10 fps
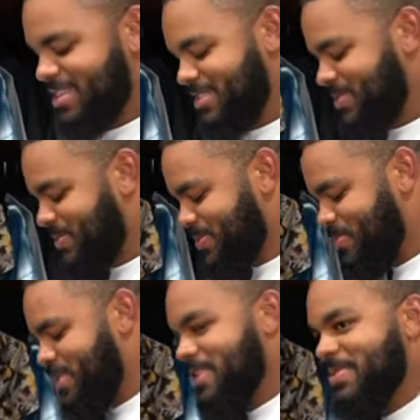the school's so
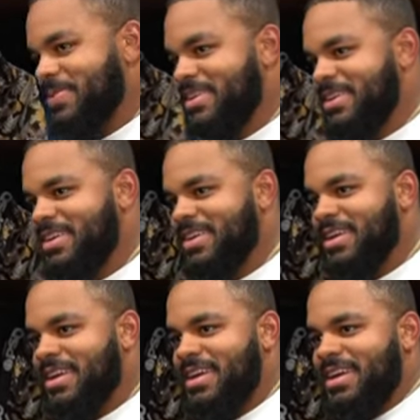critical. Who, who gets the
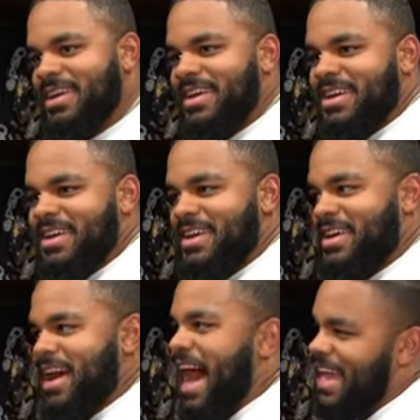ball? You keep
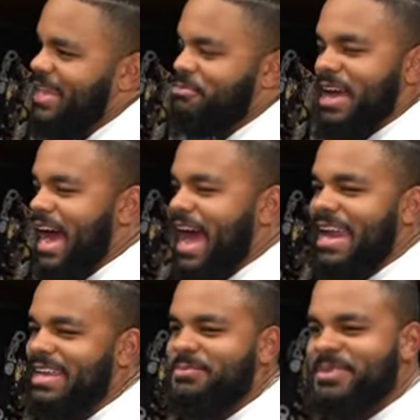it, mom. I keep it. I
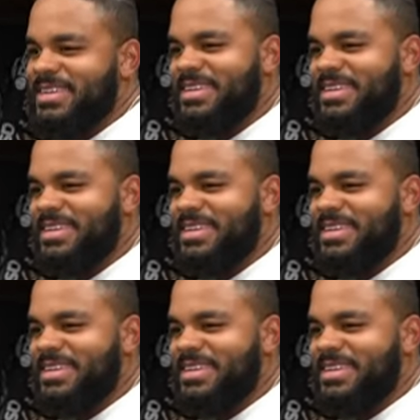gotta keep it.